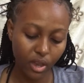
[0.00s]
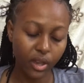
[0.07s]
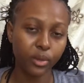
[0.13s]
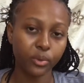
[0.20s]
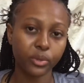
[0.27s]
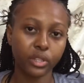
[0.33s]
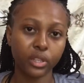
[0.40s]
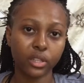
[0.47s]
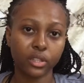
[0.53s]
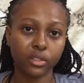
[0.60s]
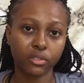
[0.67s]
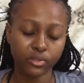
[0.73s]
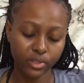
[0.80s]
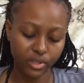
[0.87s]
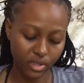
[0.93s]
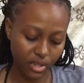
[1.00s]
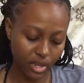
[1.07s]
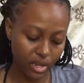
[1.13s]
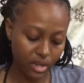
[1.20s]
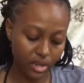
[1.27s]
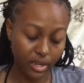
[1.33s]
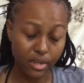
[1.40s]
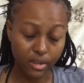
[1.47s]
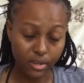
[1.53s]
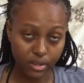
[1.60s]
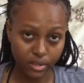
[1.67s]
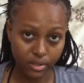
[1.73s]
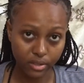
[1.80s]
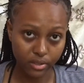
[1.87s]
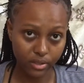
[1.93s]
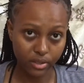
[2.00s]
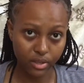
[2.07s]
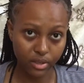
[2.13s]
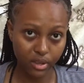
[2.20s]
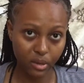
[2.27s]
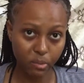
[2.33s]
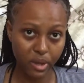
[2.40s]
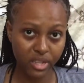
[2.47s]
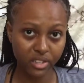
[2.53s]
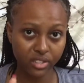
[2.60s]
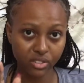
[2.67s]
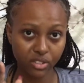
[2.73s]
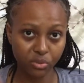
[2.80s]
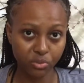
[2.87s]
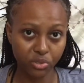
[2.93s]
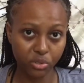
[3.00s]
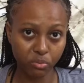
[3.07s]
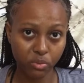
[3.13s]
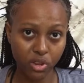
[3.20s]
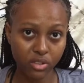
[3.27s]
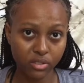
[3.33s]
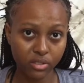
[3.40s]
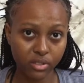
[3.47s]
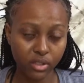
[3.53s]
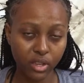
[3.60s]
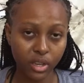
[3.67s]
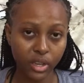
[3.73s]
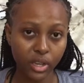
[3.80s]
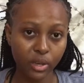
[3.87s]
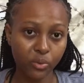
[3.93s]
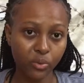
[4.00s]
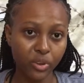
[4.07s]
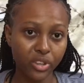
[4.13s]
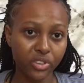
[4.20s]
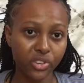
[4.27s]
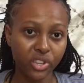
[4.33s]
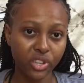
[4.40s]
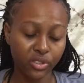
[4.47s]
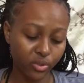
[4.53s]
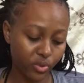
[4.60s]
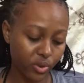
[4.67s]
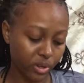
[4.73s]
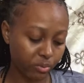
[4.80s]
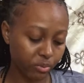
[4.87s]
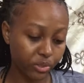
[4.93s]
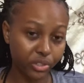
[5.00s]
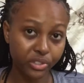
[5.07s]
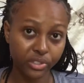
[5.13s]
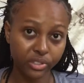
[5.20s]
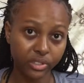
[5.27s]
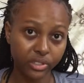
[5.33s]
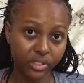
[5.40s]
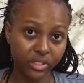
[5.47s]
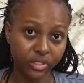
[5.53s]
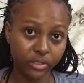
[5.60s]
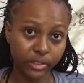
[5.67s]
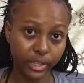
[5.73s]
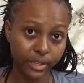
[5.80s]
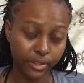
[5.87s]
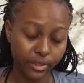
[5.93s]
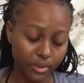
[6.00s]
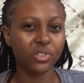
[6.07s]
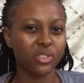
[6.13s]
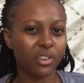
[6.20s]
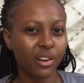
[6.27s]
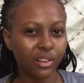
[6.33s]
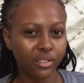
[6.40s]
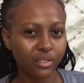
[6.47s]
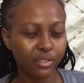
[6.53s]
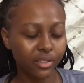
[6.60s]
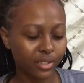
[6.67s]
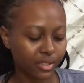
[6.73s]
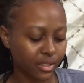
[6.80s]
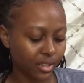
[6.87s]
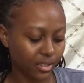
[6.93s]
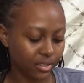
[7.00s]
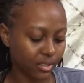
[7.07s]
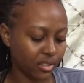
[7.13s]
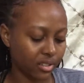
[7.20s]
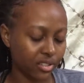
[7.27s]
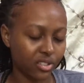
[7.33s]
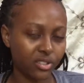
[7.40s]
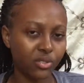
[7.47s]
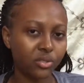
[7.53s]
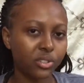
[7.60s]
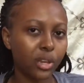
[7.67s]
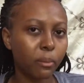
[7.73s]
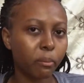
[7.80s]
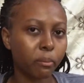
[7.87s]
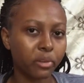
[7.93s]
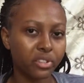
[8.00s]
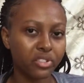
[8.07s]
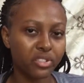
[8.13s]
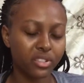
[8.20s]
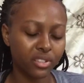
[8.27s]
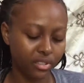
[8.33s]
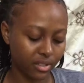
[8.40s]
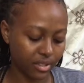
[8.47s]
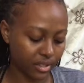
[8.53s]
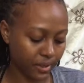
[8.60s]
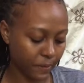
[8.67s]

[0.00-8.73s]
I will leave a link down in my description box where you can go and purchase this online. The con is that you don't get much of it.